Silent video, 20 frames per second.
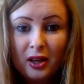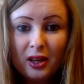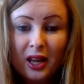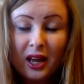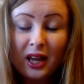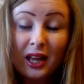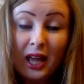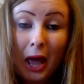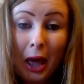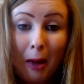
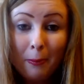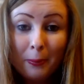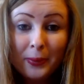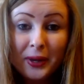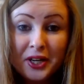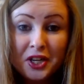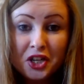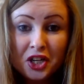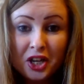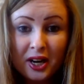It can
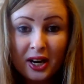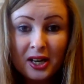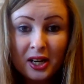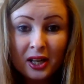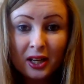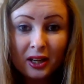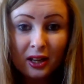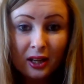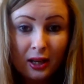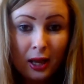be
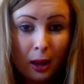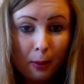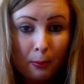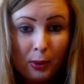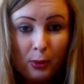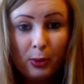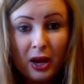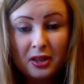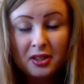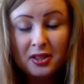genetic, it can
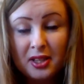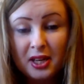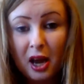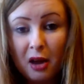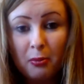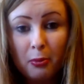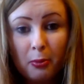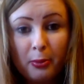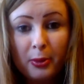be passed down,